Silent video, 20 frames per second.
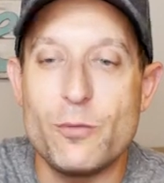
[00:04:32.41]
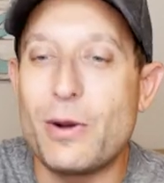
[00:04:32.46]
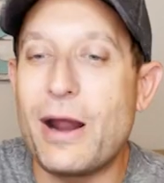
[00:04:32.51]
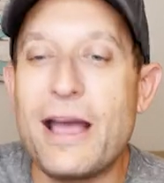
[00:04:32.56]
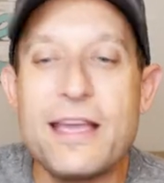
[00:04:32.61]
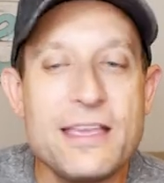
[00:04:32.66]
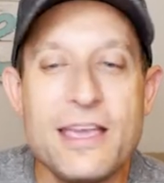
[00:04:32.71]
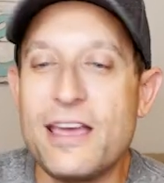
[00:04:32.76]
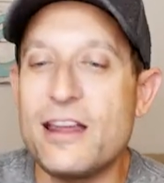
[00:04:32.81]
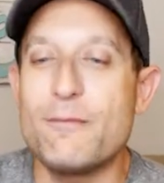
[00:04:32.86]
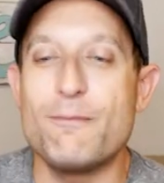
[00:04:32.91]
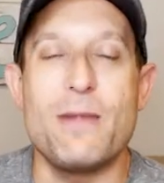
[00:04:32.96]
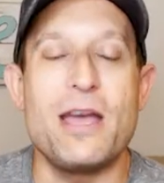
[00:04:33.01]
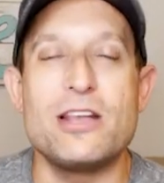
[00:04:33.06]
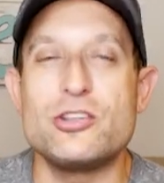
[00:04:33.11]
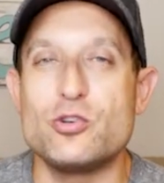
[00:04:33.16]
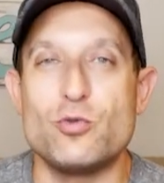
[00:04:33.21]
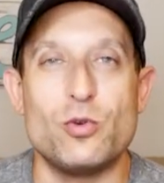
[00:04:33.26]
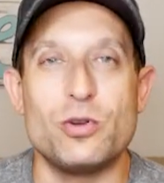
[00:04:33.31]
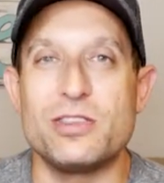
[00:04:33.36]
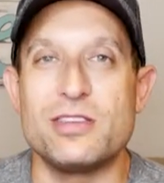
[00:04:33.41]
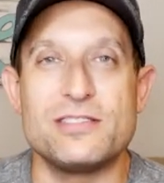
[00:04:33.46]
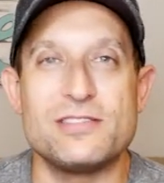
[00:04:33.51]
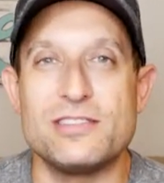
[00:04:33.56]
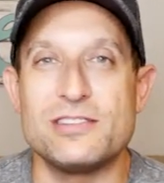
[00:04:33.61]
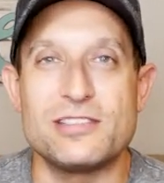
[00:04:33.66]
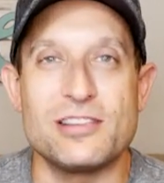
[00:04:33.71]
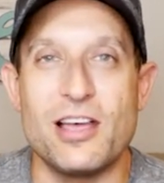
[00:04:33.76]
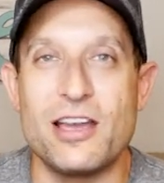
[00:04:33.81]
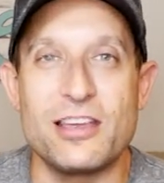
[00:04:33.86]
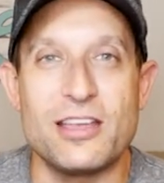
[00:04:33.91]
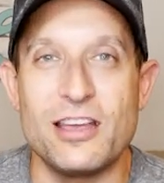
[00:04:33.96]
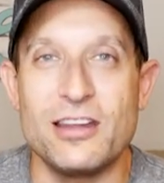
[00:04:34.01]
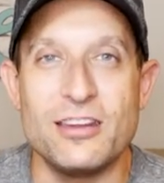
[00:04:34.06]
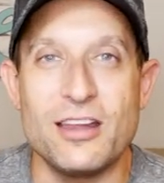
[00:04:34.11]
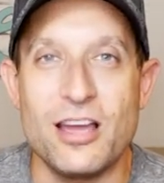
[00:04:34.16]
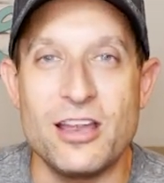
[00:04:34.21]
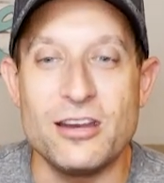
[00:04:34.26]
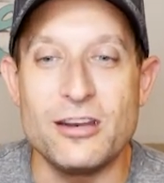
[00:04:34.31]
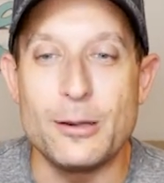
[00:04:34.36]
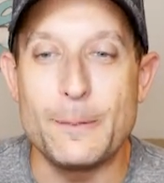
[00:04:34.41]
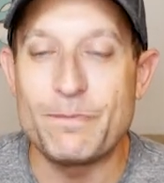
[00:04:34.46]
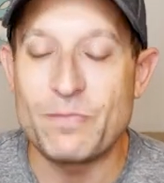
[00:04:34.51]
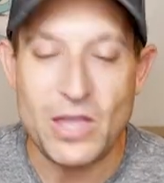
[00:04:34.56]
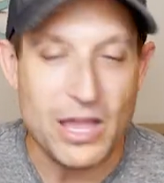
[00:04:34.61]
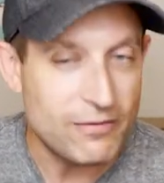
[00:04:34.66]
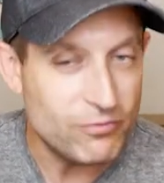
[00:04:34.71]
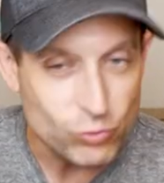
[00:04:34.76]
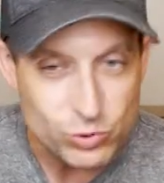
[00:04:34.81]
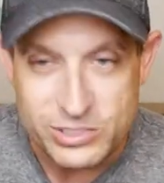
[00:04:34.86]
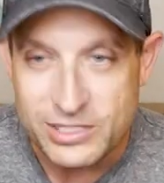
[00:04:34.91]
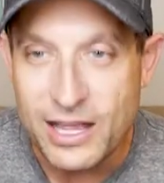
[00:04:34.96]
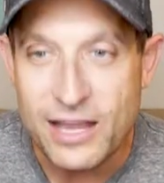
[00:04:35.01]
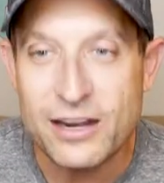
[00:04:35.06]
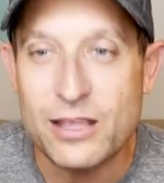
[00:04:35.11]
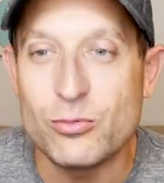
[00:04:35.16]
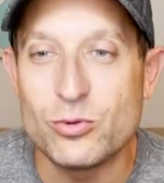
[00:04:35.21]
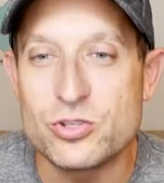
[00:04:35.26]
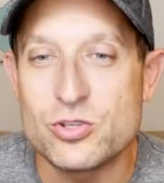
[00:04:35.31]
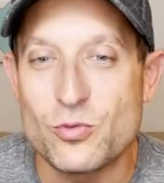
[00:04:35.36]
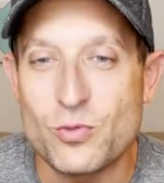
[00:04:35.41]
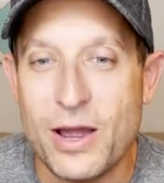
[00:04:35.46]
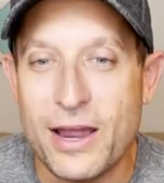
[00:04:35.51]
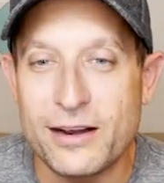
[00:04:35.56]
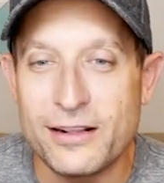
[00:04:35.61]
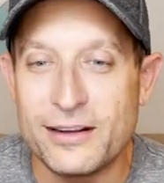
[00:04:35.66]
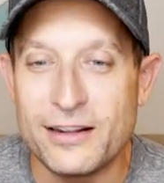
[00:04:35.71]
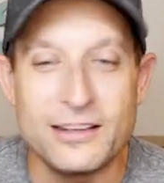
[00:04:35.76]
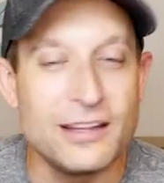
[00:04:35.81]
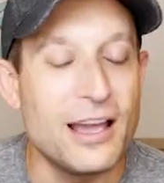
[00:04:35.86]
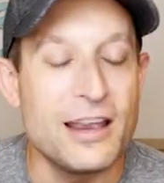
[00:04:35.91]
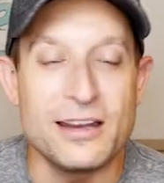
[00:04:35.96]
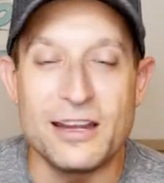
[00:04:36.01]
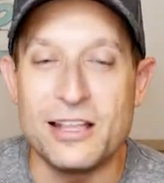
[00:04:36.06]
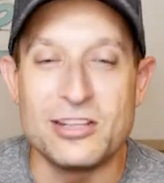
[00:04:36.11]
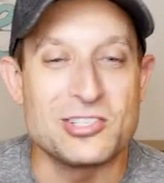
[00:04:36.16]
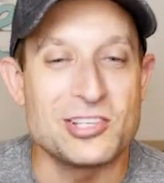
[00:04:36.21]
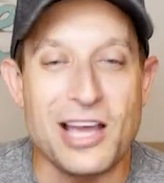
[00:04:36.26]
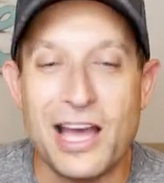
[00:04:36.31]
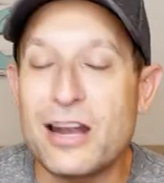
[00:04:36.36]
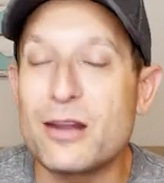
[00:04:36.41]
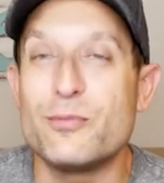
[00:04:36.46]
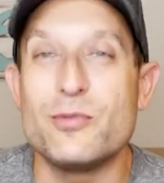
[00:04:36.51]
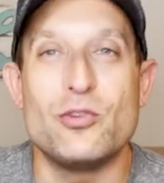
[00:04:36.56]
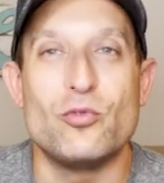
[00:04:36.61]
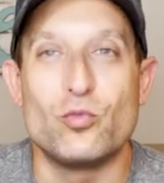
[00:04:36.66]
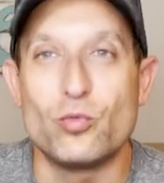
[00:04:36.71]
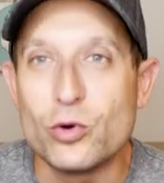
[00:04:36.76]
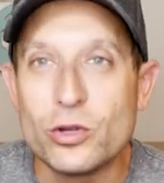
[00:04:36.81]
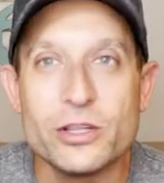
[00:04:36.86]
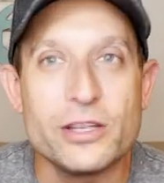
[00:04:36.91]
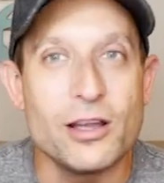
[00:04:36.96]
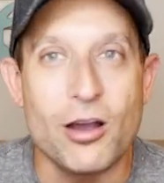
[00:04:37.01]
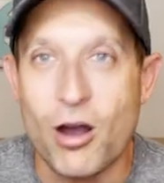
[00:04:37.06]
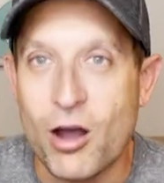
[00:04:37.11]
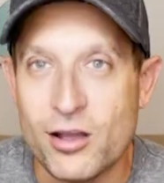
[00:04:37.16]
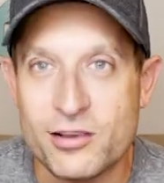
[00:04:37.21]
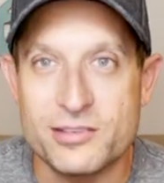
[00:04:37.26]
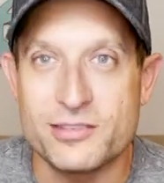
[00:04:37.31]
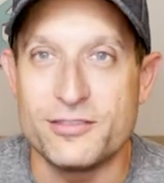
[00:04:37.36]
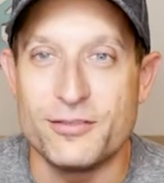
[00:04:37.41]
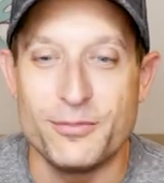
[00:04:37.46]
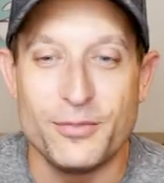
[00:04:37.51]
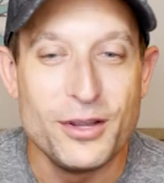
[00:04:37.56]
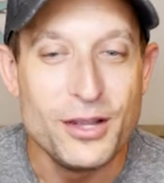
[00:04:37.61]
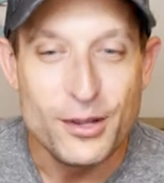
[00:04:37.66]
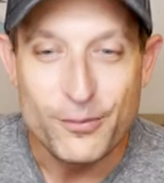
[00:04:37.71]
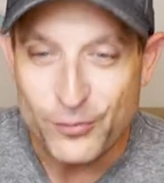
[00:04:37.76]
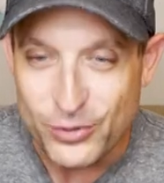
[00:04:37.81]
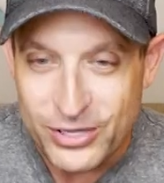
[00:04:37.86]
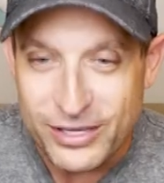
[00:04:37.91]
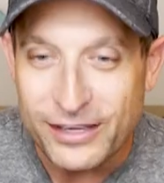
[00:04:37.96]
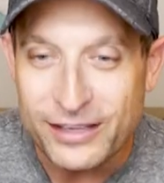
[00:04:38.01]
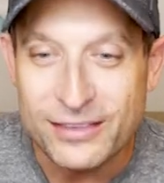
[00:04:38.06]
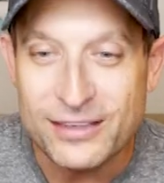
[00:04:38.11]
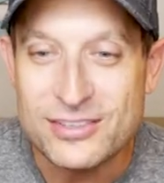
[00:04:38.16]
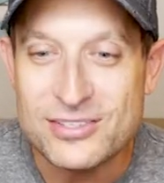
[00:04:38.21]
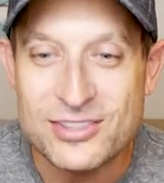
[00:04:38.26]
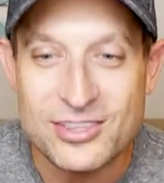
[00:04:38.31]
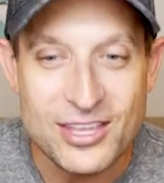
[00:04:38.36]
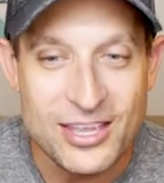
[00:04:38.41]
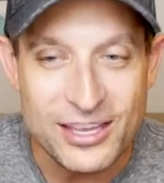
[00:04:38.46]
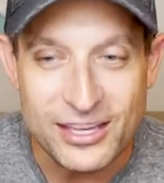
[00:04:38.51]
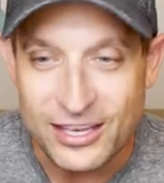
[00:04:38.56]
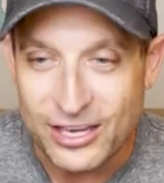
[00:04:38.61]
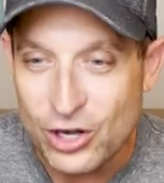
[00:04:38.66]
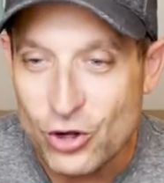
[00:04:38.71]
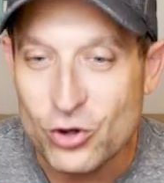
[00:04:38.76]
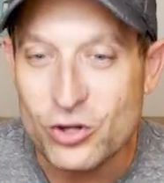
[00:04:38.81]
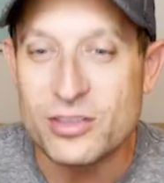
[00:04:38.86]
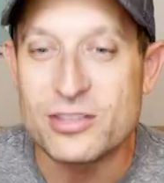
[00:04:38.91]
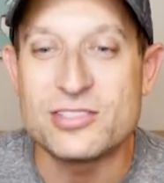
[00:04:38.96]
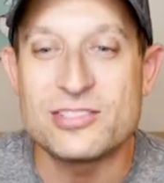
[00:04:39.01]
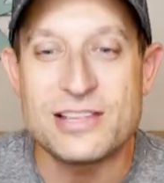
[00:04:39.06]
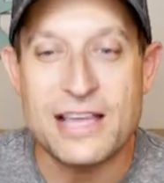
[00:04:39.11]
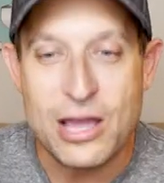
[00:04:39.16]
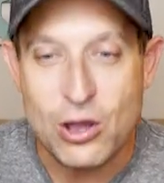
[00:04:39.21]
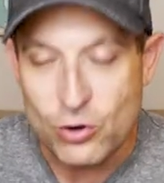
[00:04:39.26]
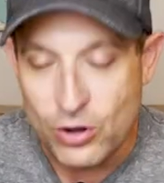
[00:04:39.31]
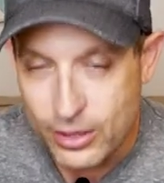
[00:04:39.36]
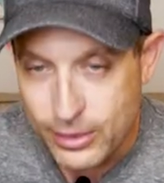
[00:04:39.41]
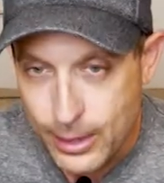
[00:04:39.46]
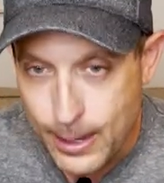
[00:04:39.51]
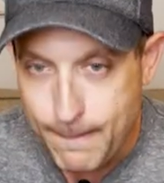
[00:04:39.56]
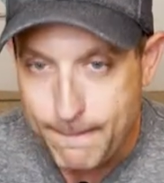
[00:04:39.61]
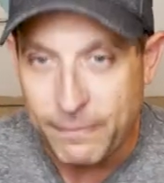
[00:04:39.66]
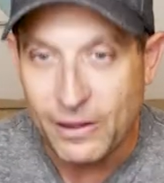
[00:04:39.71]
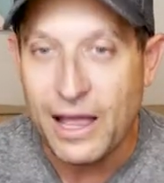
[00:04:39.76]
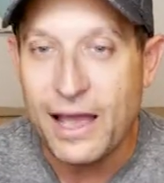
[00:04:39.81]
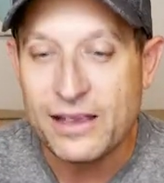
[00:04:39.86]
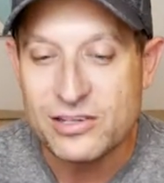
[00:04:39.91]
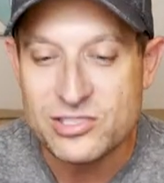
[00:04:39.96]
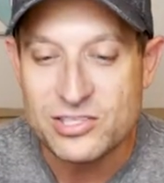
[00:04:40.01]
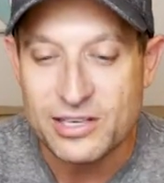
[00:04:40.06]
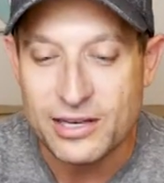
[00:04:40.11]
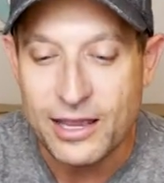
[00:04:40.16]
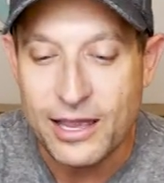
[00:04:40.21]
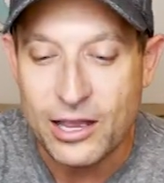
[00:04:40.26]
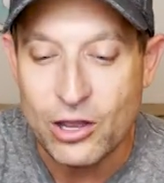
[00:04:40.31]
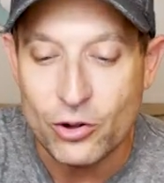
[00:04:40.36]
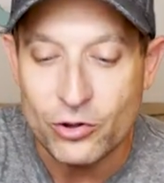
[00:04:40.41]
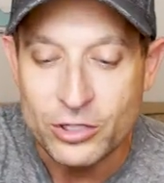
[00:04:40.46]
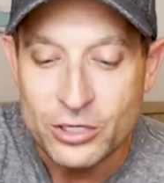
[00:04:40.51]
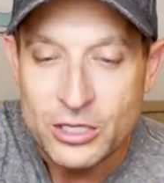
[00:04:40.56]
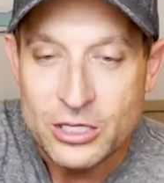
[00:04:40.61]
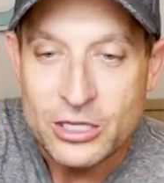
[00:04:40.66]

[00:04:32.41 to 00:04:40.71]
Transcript: but I can't imagine what this is like at night. I was not able to ride it at night. It's got to be really awesome being in this thing, hearing the sound, and then blasting out.